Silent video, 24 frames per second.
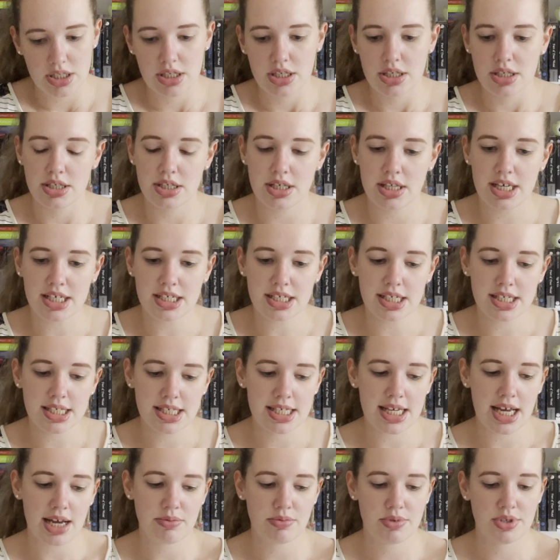So that does
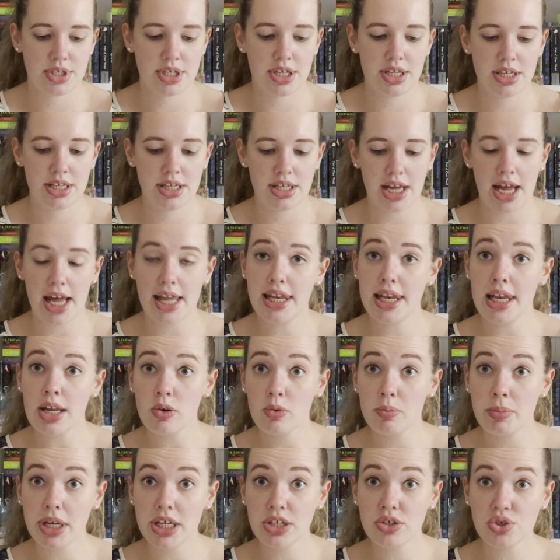sound a little
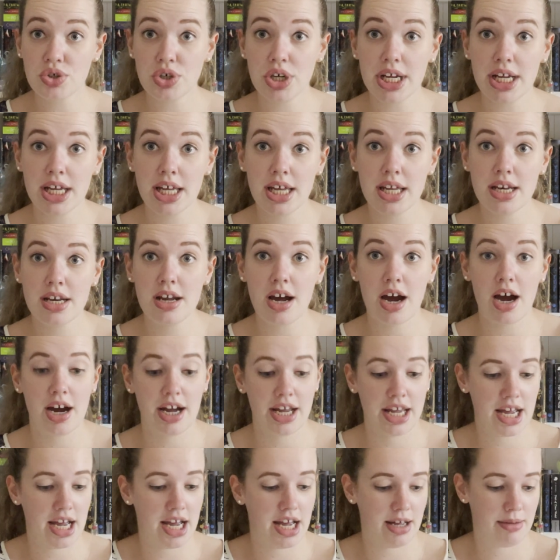bit intriguing.
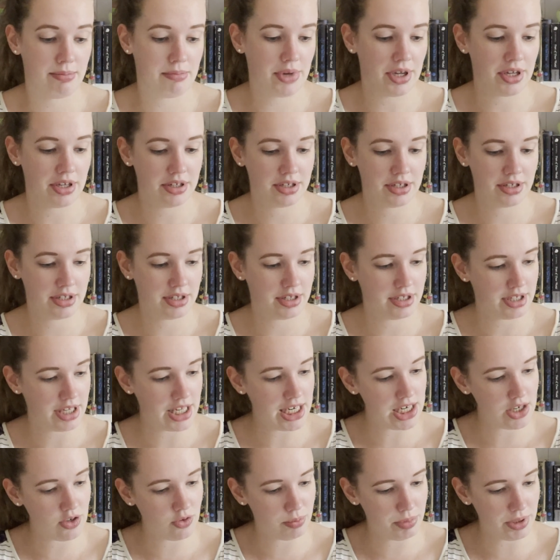I am a
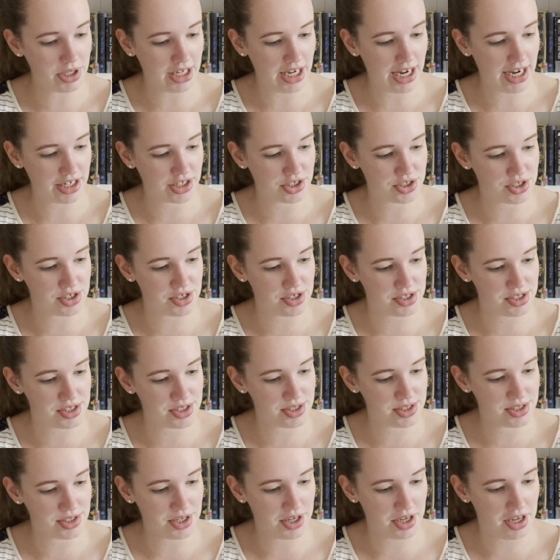little bit
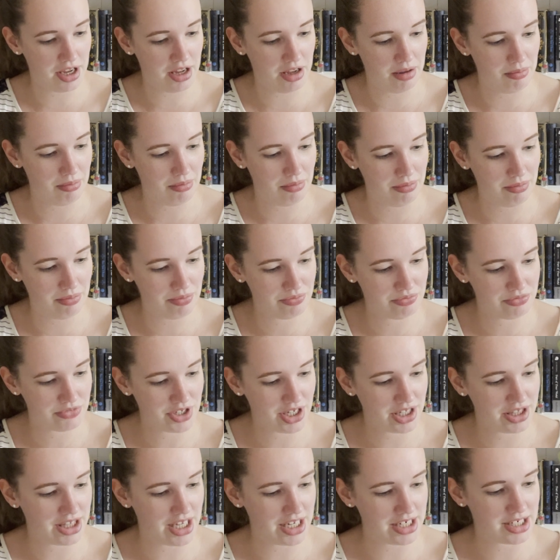anxious
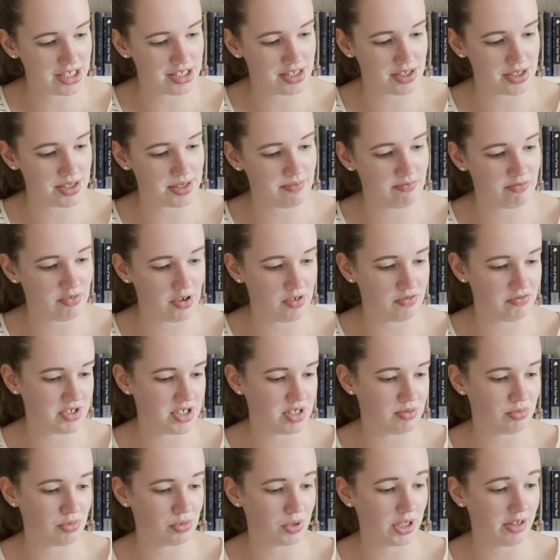that it does involve
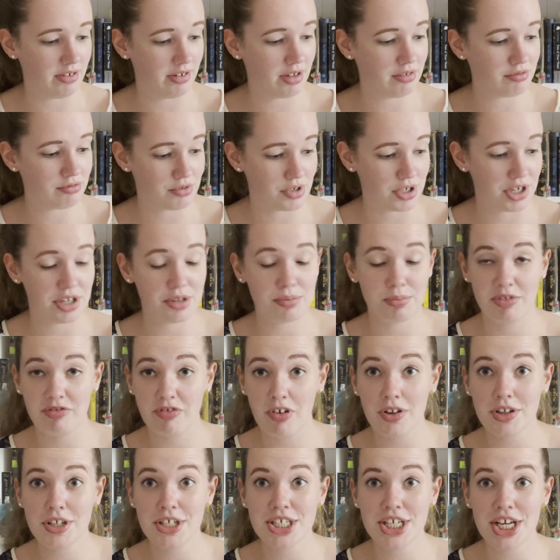some Greek
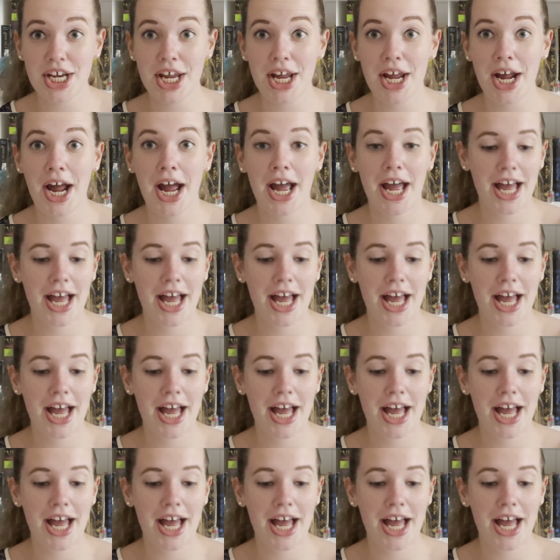mythology.